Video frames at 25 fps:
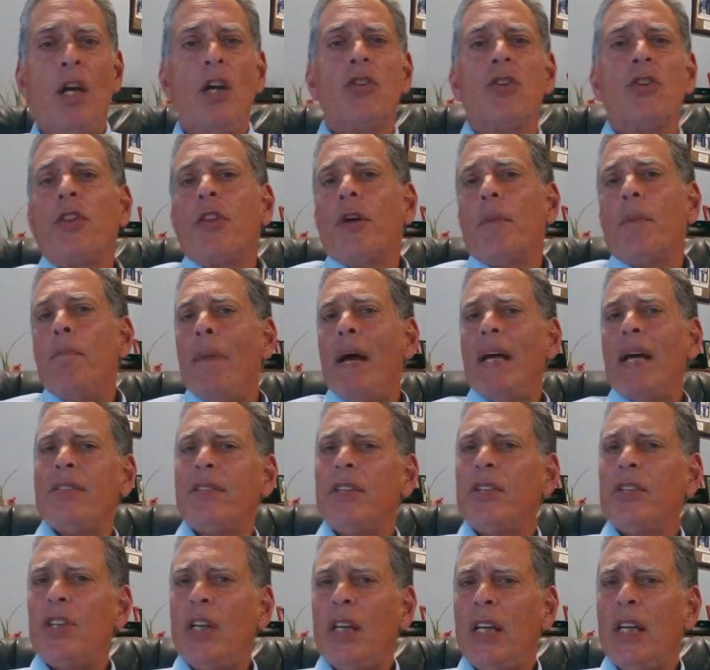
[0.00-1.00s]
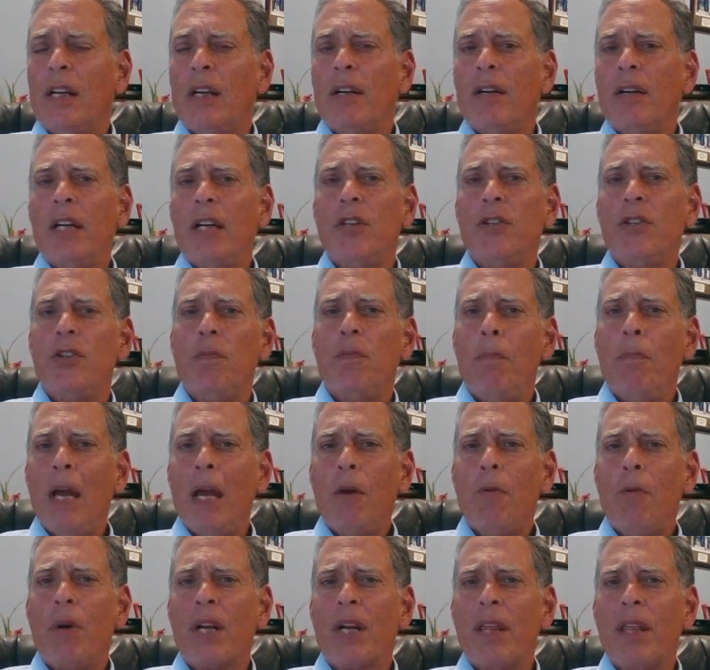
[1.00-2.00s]
So the message here is you
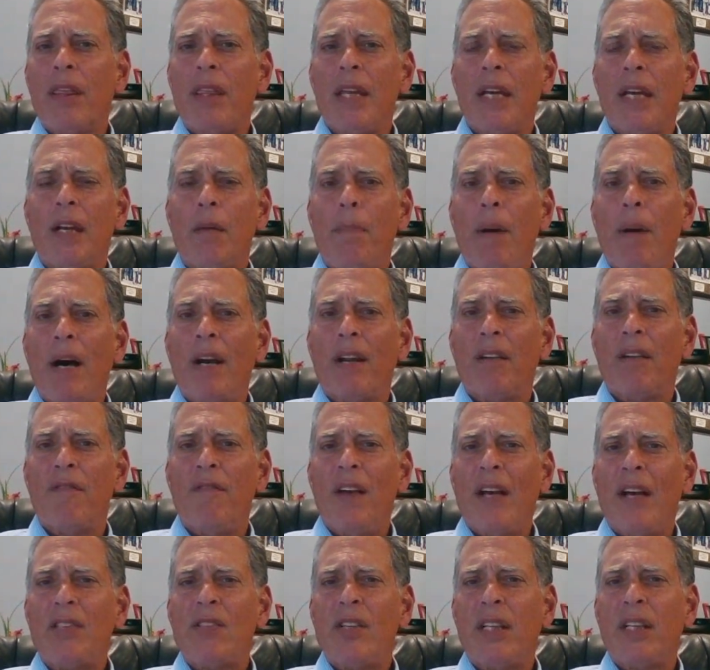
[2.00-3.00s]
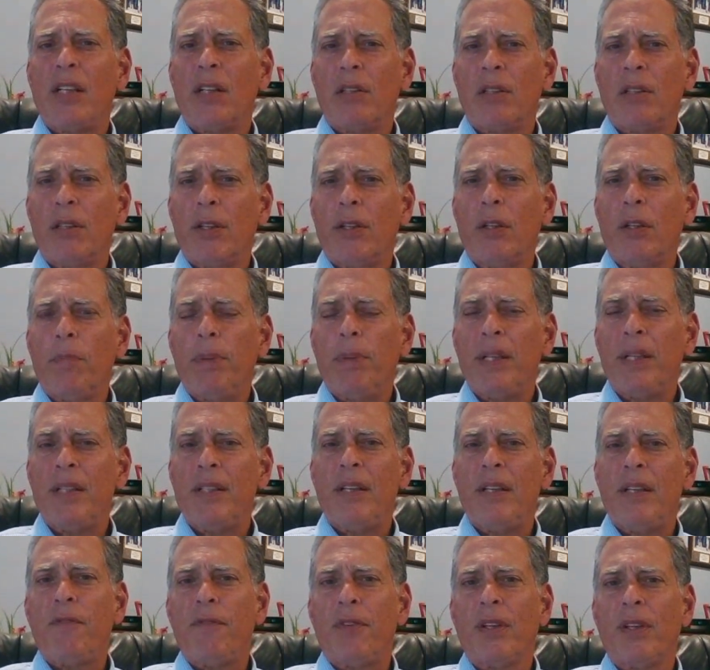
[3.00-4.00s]
may want to think about investing a little
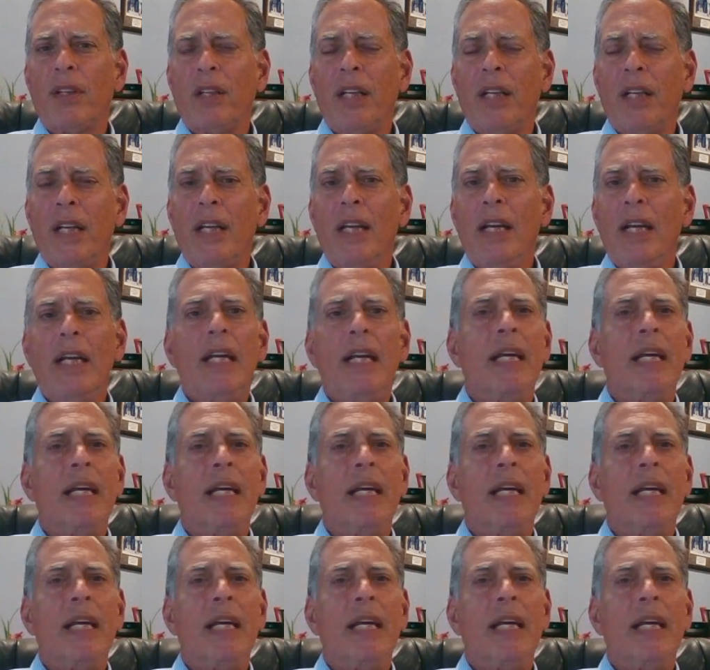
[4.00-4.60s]
bit differently